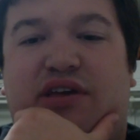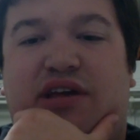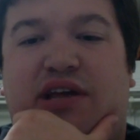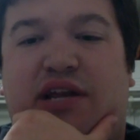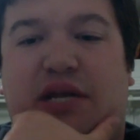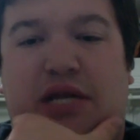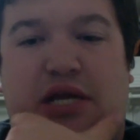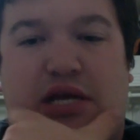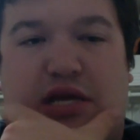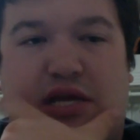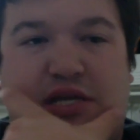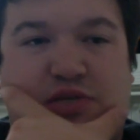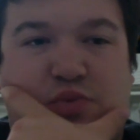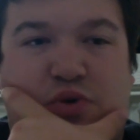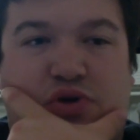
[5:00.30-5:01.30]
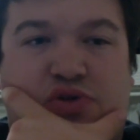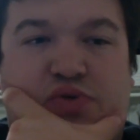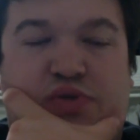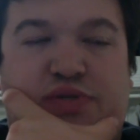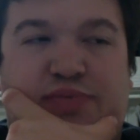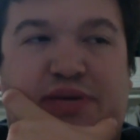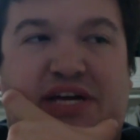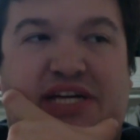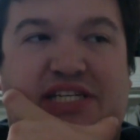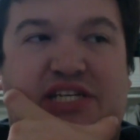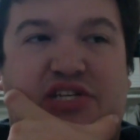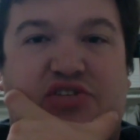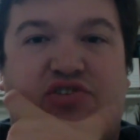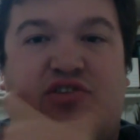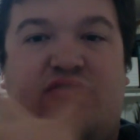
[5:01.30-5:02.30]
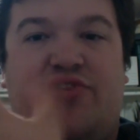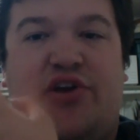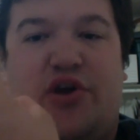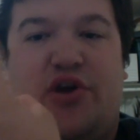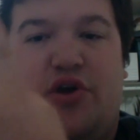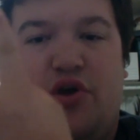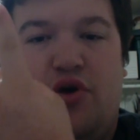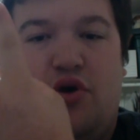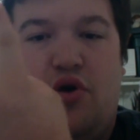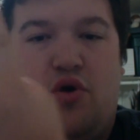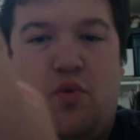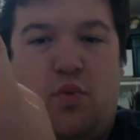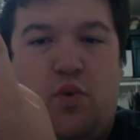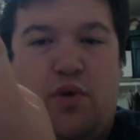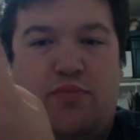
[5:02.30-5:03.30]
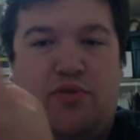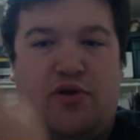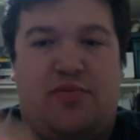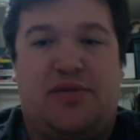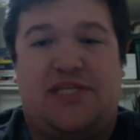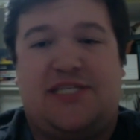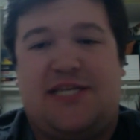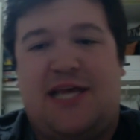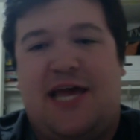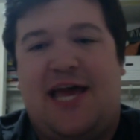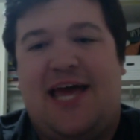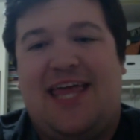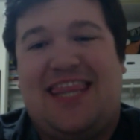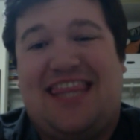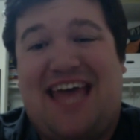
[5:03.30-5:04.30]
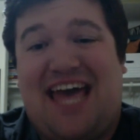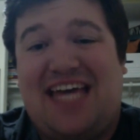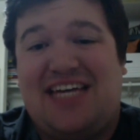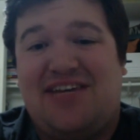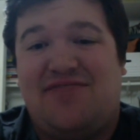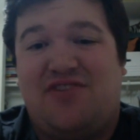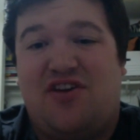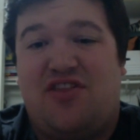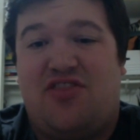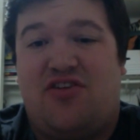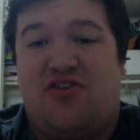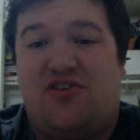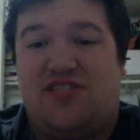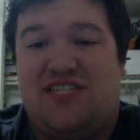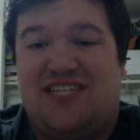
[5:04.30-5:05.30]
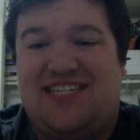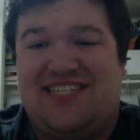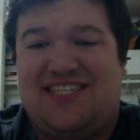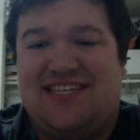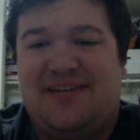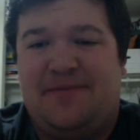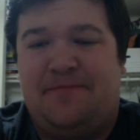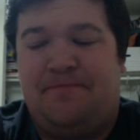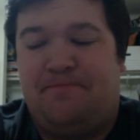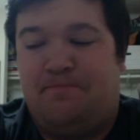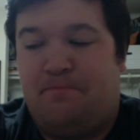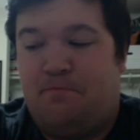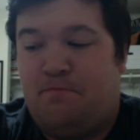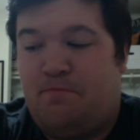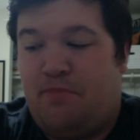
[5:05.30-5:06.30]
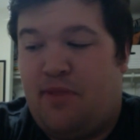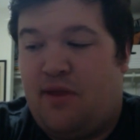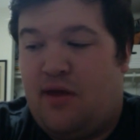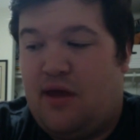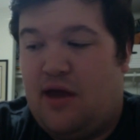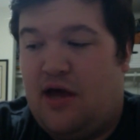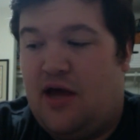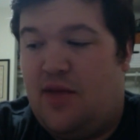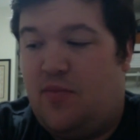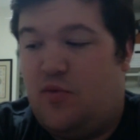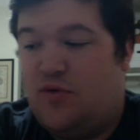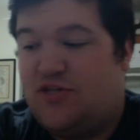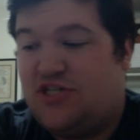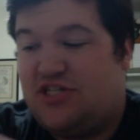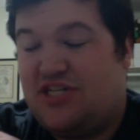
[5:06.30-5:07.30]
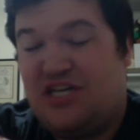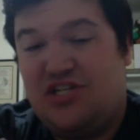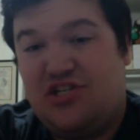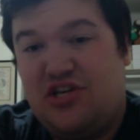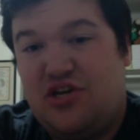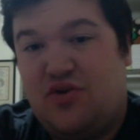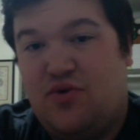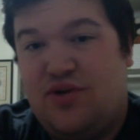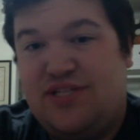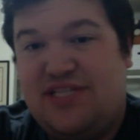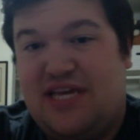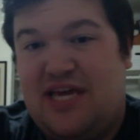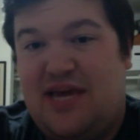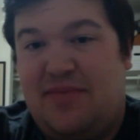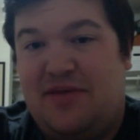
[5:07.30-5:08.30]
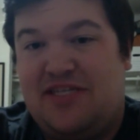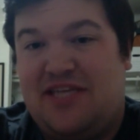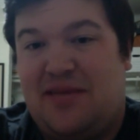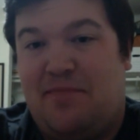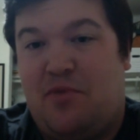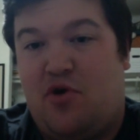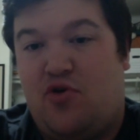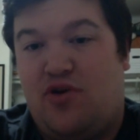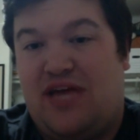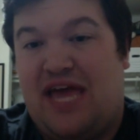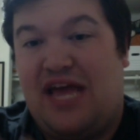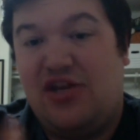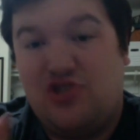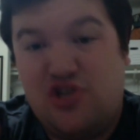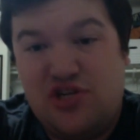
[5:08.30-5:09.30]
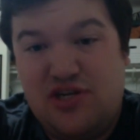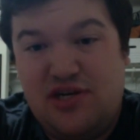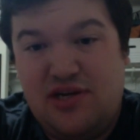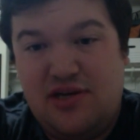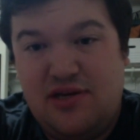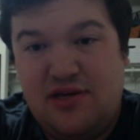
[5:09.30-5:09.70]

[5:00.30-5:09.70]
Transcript: in his world was because it served one purpose, that of catharsis. which essentially, according to him, is a purgation